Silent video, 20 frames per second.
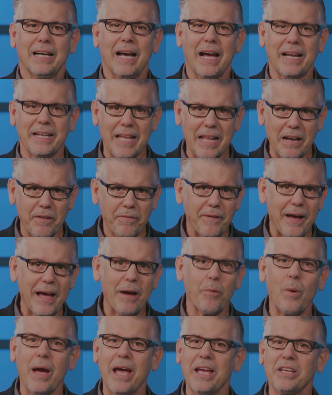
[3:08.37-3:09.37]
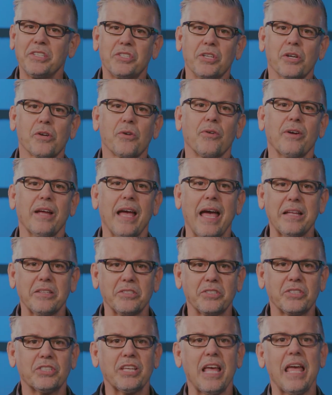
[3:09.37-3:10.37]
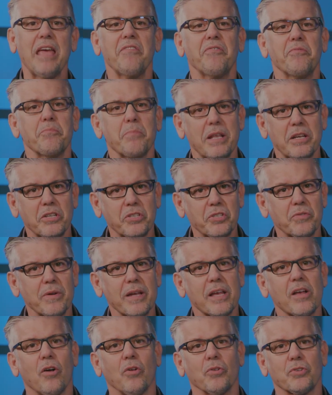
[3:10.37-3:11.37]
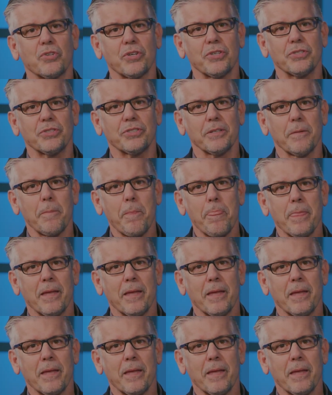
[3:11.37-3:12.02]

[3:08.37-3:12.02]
identify ways to create safe ministry cultures,